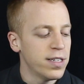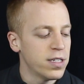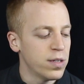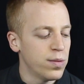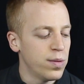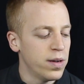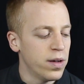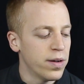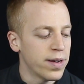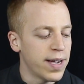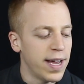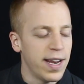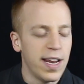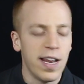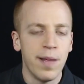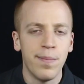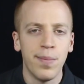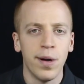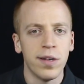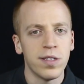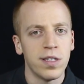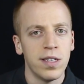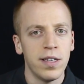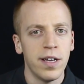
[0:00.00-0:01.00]
So we're not getting any
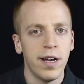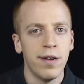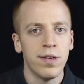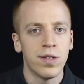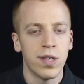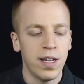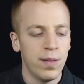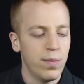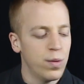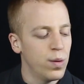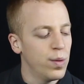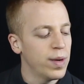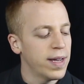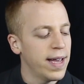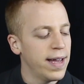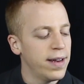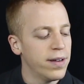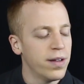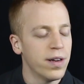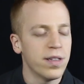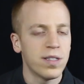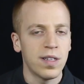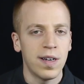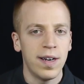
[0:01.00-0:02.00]
buzzy notes anymore, we're
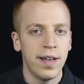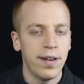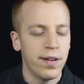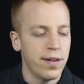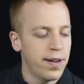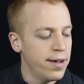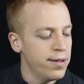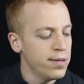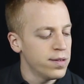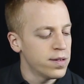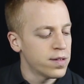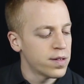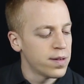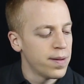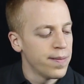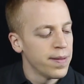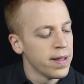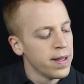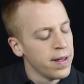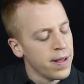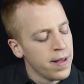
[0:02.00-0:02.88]
getting nice clear notes.